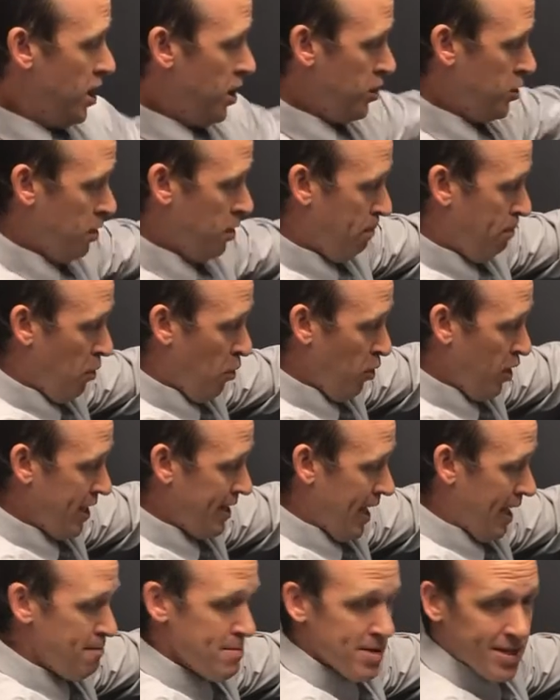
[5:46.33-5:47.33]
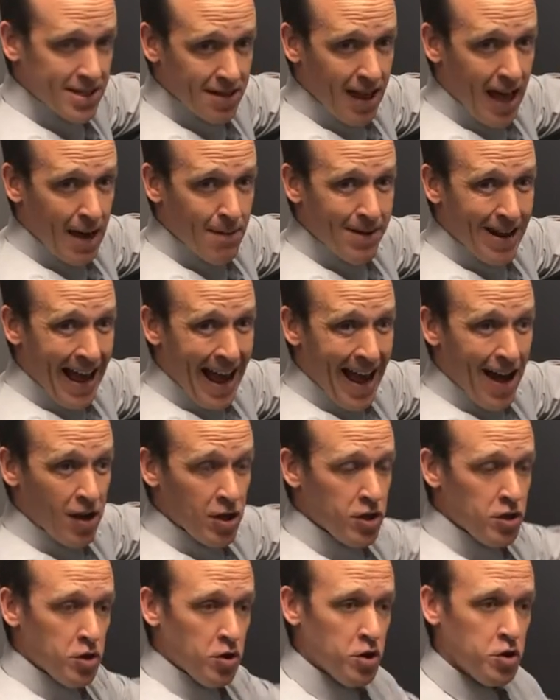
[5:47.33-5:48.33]
you're pulling that misalignment
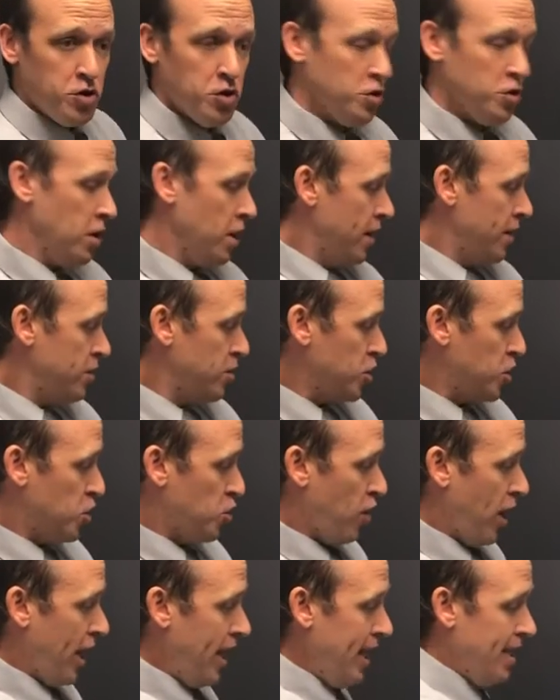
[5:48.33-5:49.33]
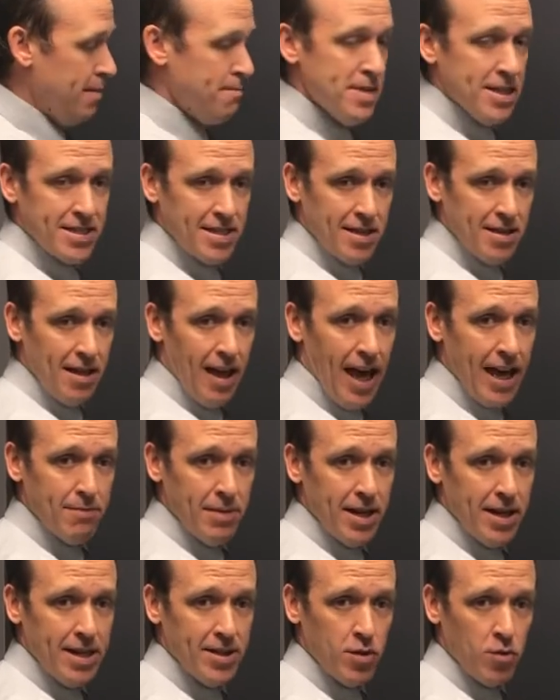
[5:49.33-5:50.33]
out, you're training a
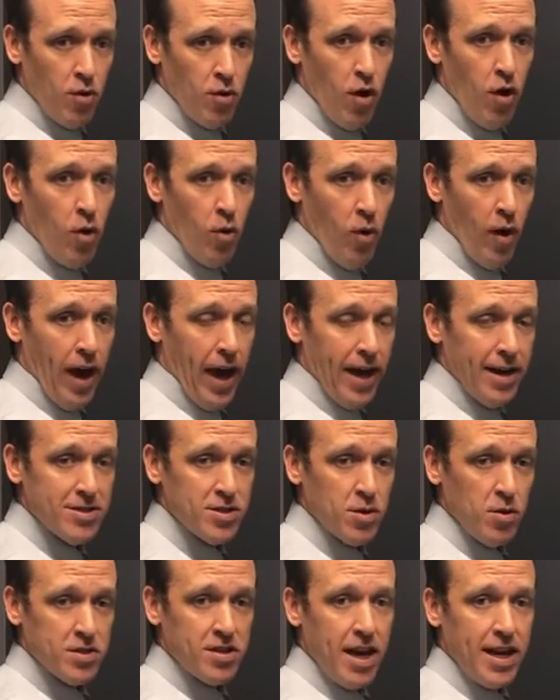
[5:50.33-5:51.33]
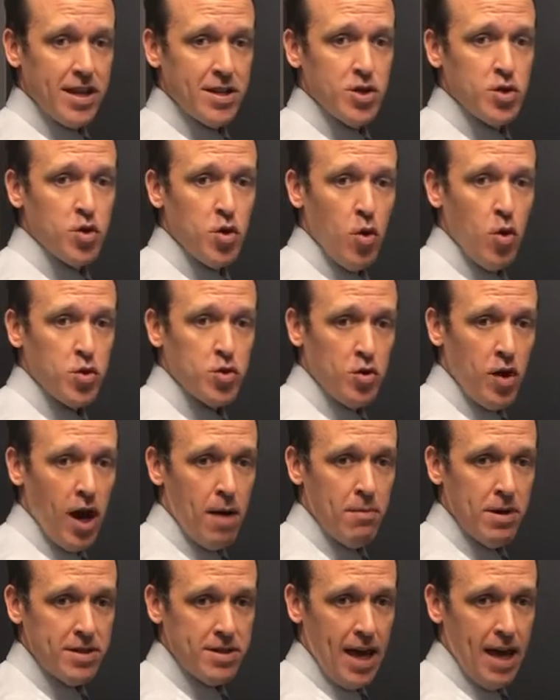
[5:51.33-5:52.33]
misalignment in the wrong way. So it's like controlled
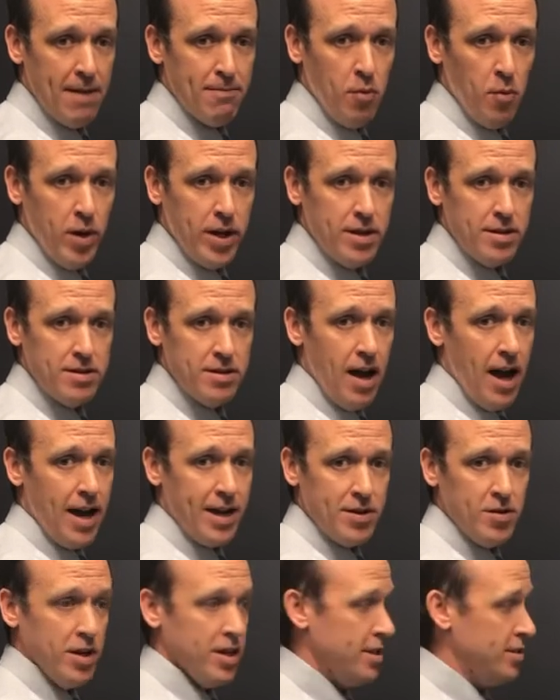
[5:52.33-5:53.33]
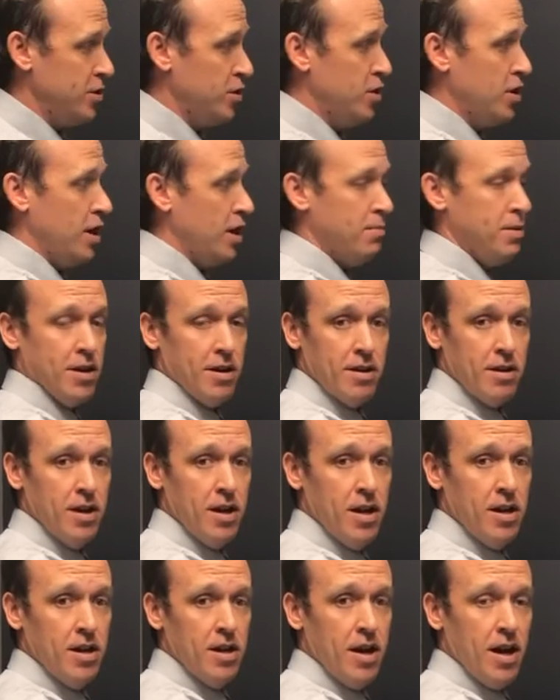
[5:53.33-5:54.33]
trauma at that point. Not good. Good up here.
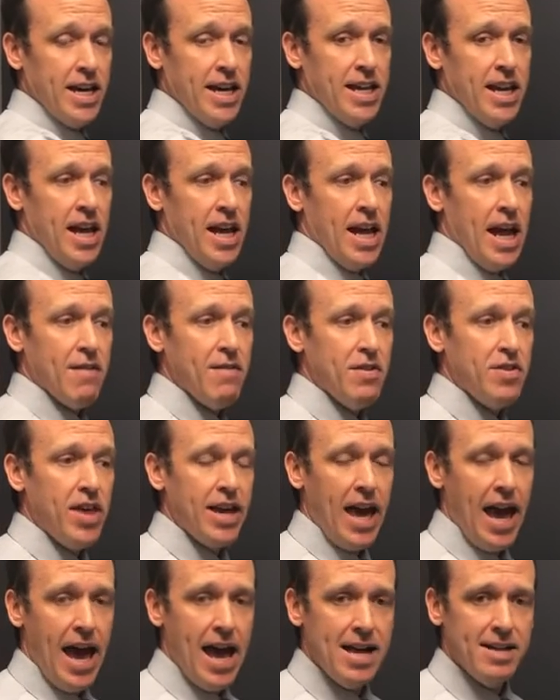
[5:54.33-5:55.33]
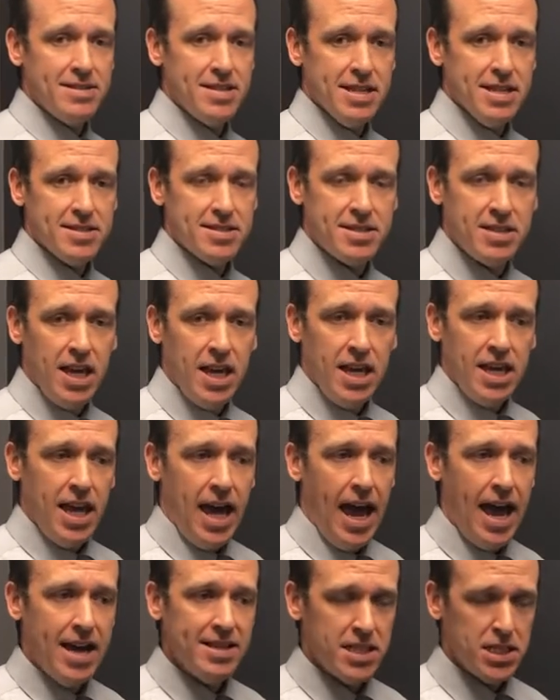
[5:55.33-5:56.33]
Again, everything has
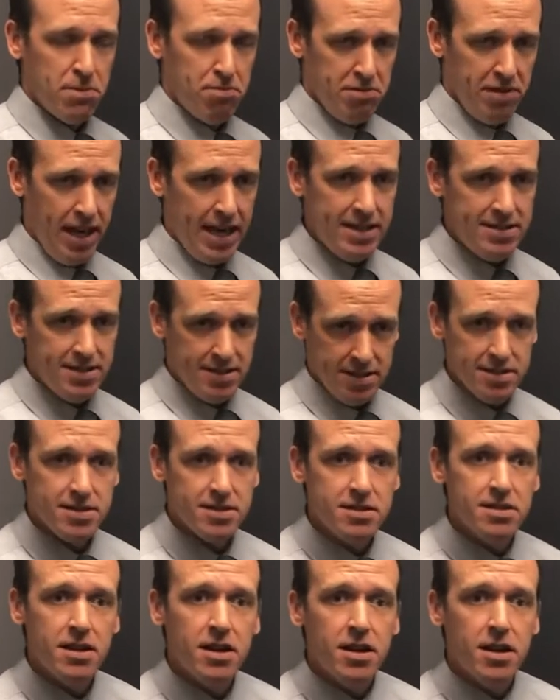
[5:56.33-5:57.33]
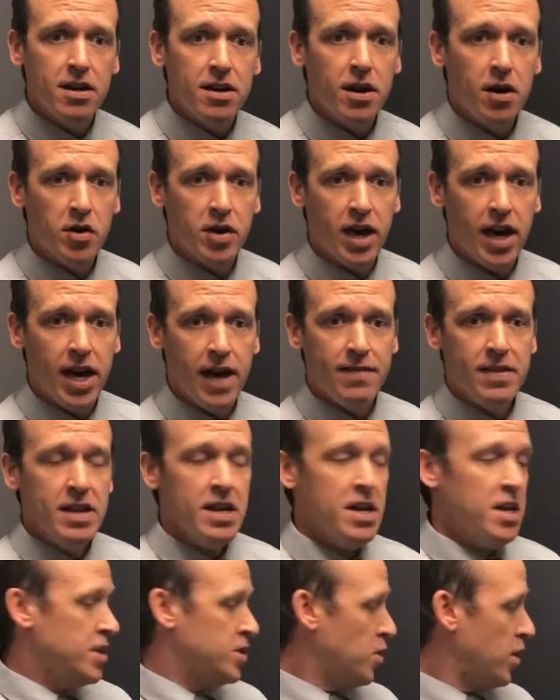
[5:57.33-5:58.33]
its places. Okay?
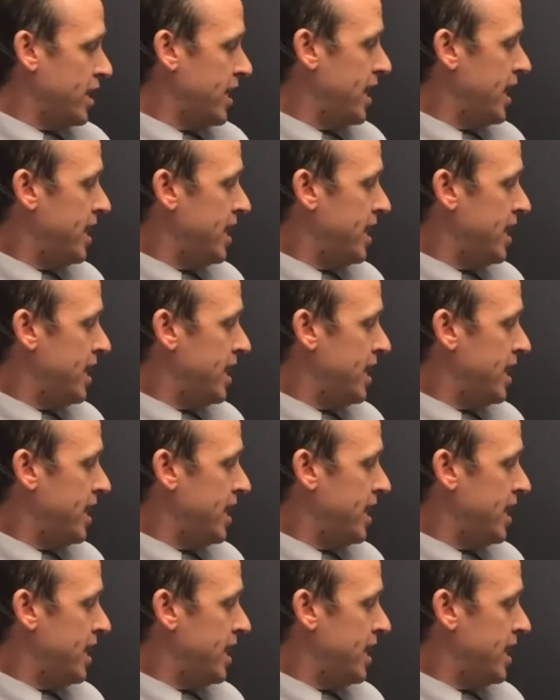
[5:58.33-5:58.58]
So